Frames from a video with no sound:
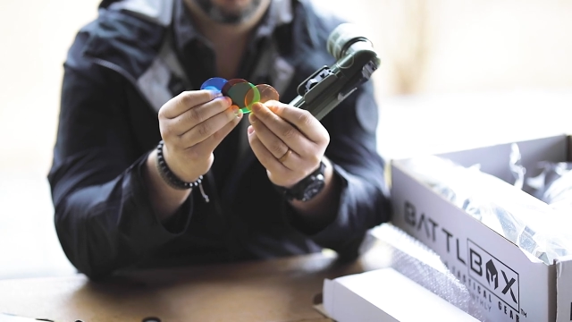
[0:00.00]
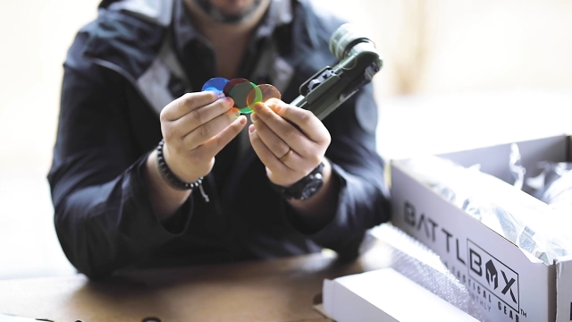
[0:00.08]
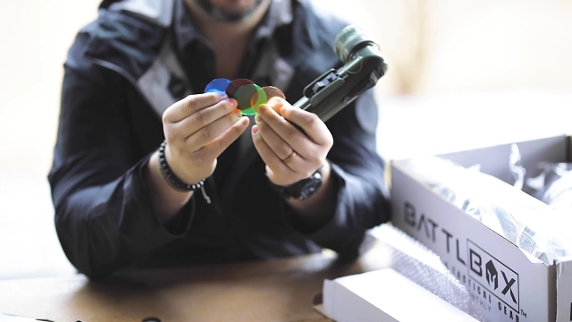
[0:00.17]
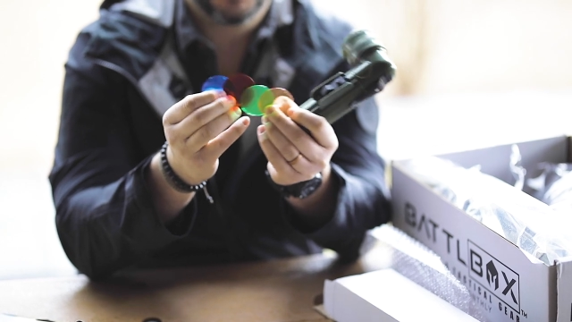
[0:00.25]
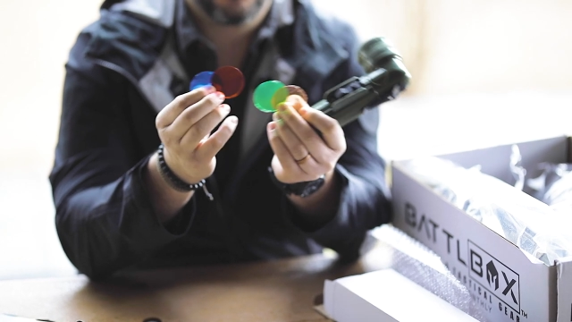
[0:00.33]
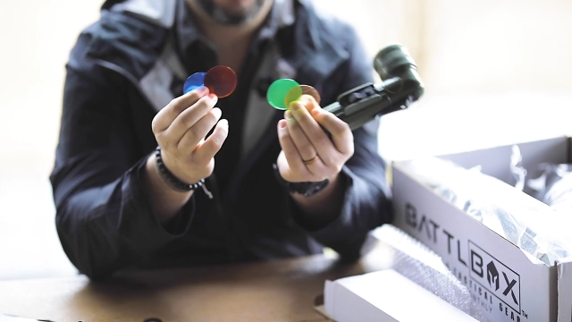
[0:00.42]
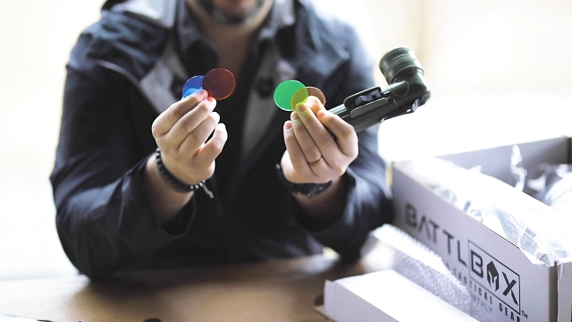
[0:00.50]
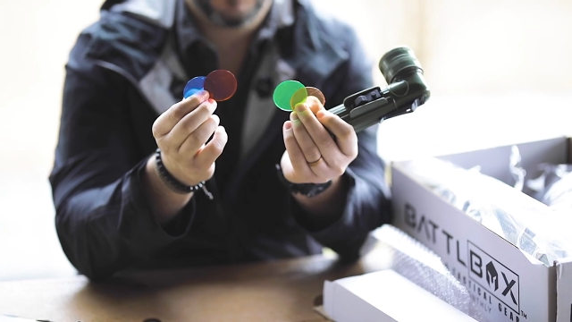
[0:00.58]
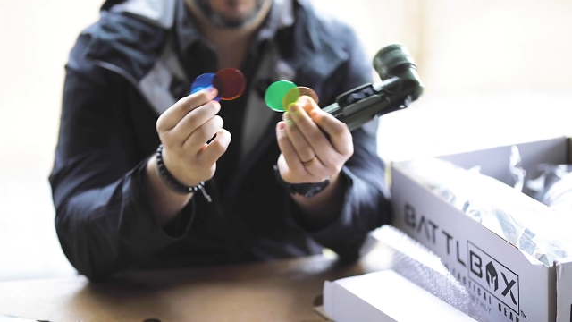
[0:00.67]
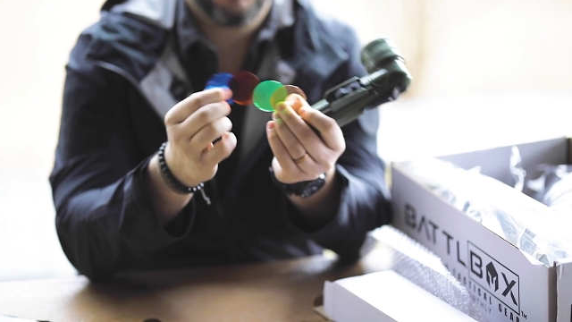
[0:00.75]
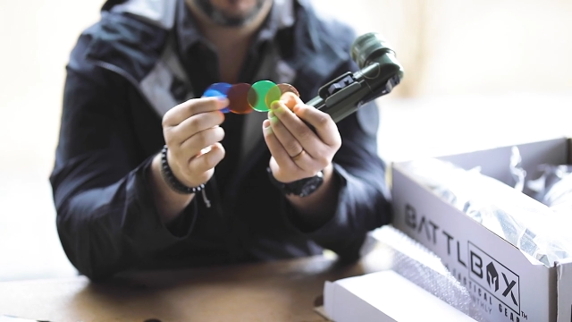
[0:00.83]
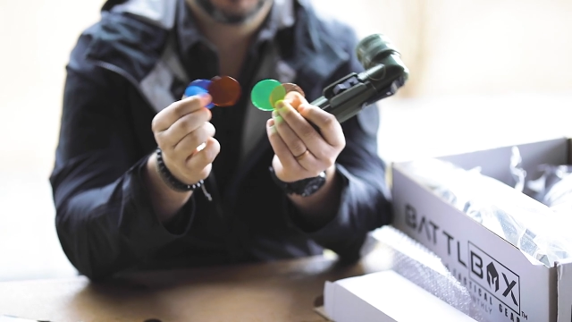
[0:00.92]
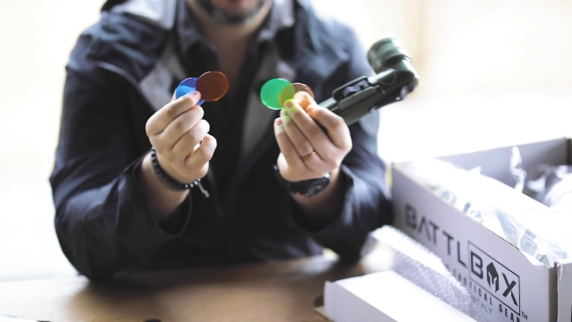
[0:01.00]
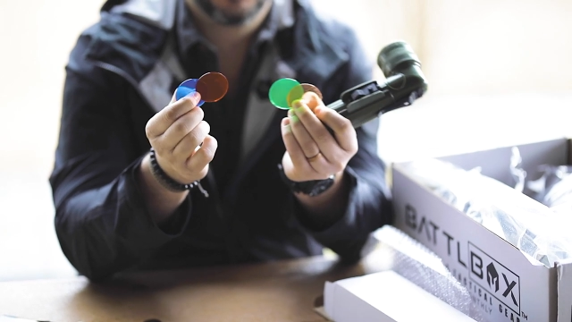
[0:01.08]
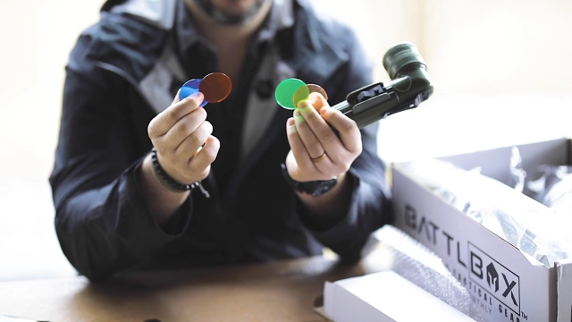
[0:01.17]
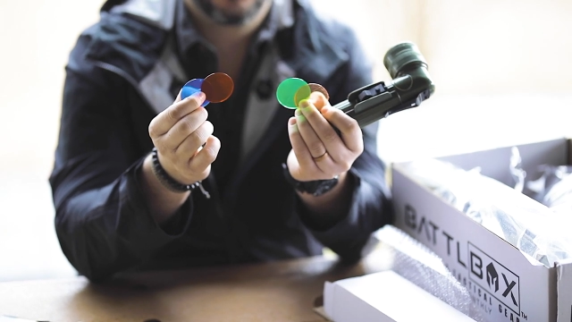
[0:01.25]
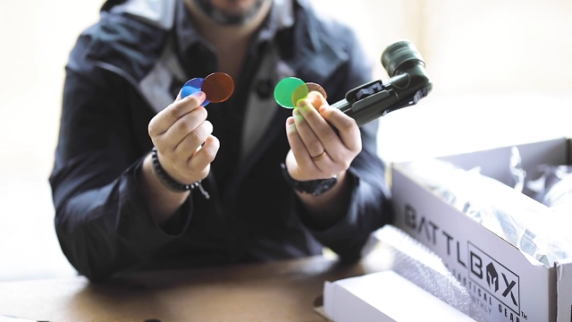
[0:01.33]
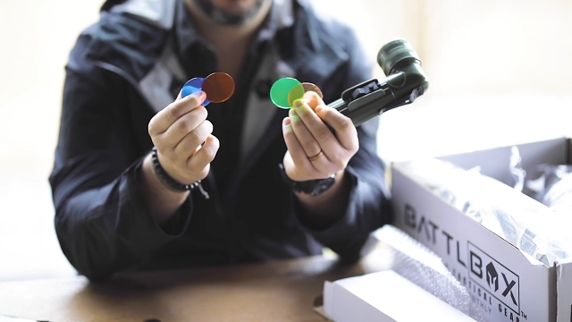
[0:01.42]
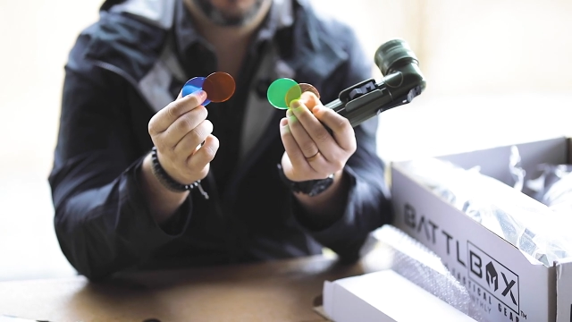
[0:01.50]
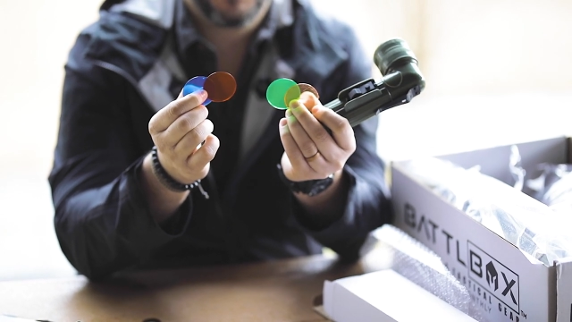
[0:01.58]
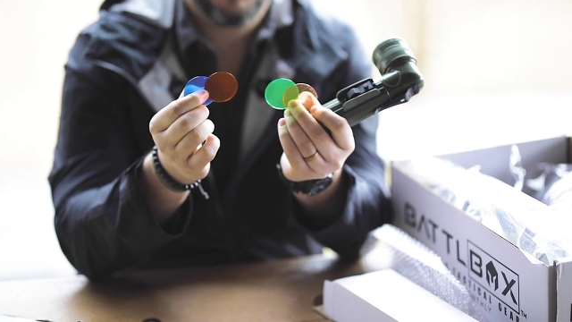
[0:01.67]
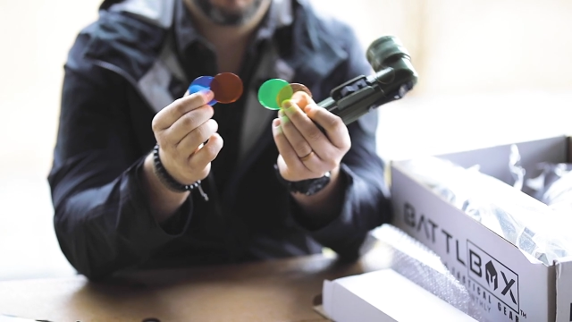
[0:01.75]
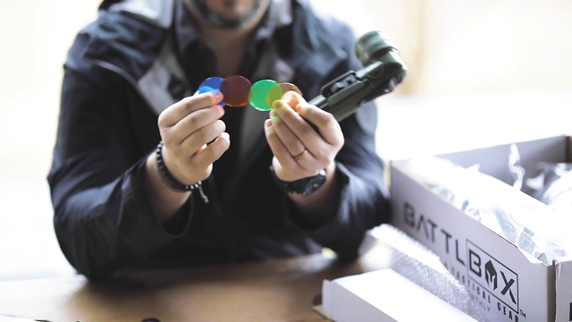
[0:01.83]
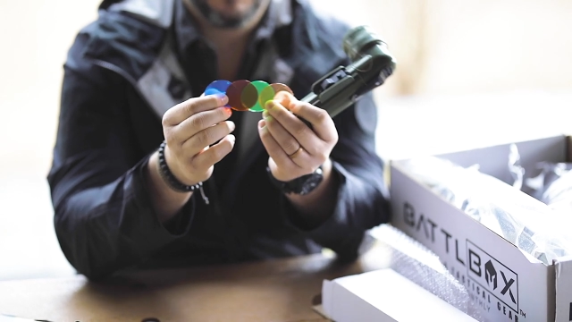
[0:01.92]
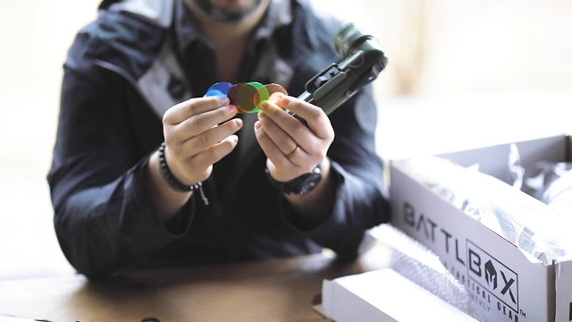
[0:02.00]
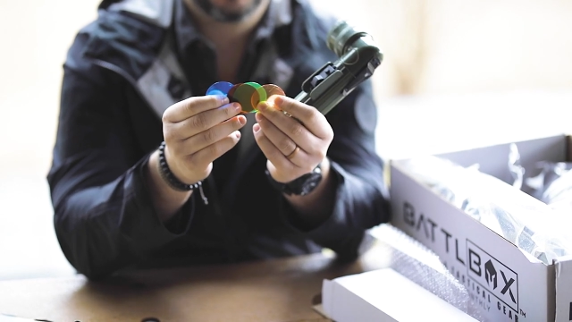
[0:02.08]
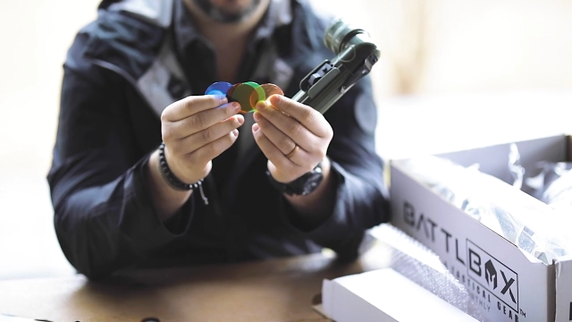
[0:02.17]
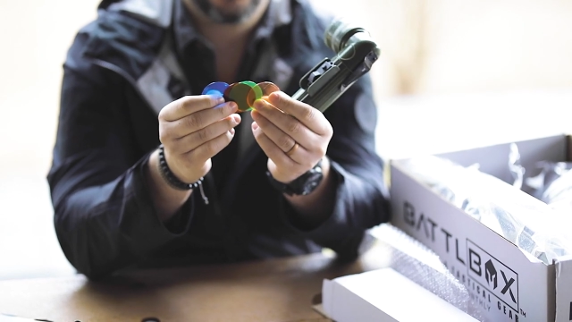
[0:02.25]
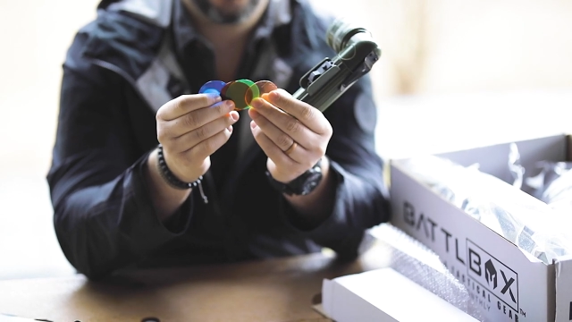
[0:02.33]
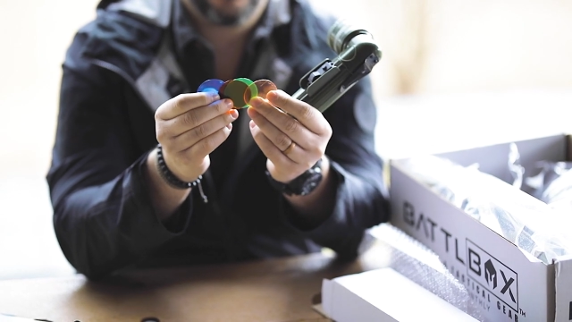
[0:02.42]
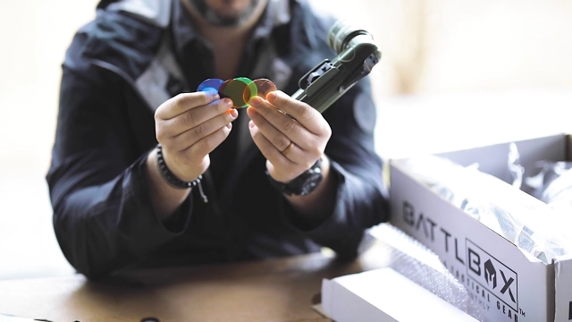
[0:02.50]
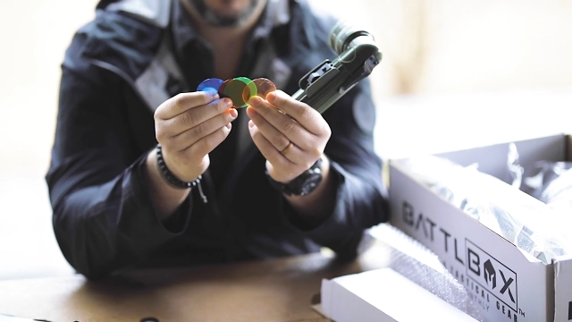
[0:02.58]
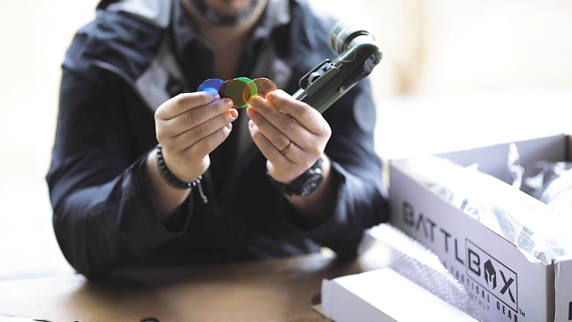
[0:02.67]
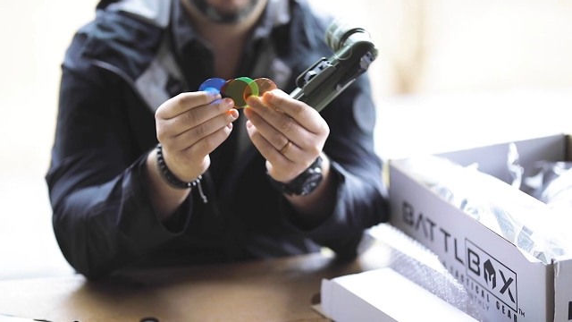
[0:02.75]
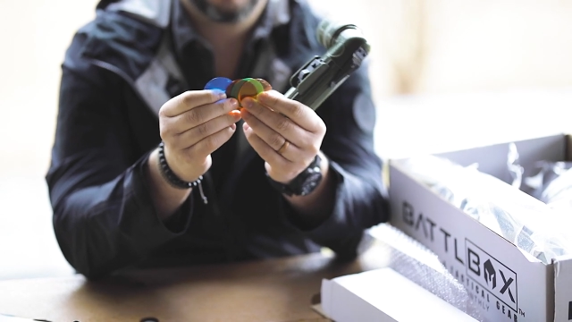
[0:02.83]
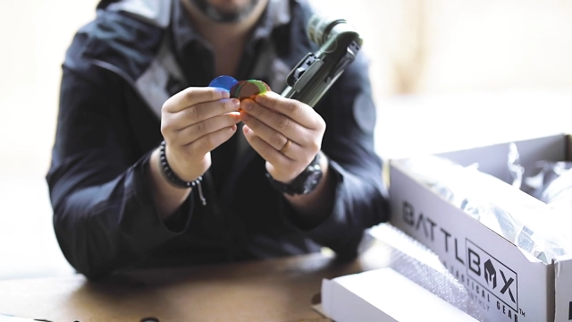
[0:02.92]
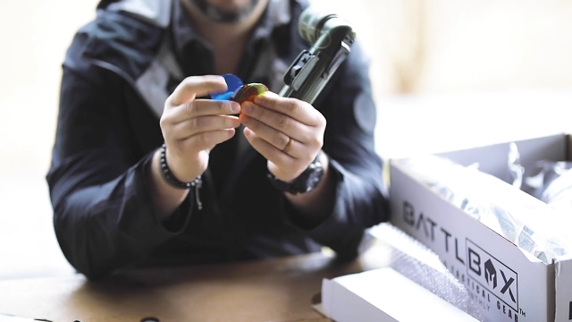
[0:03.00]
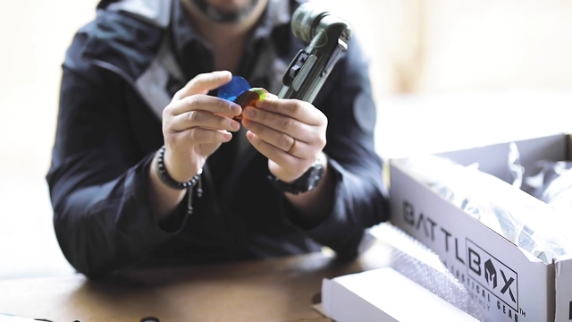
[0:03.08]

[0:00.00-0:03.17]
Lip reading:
No face is visible, so there are no lips to read.